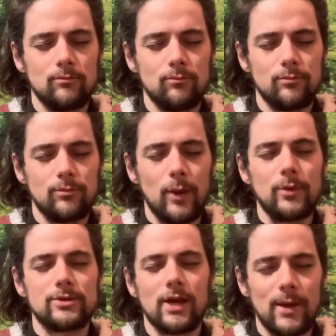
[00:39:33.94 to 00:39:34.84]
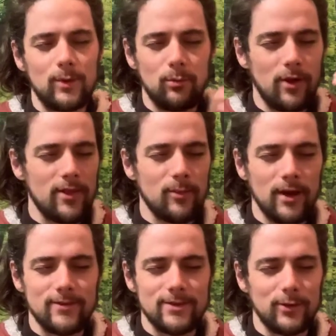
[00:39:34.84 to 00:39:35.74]
By which time your breath might
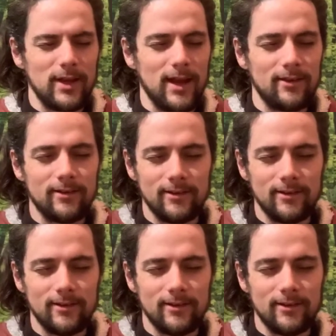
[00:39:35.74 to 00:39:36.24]
have slowed down to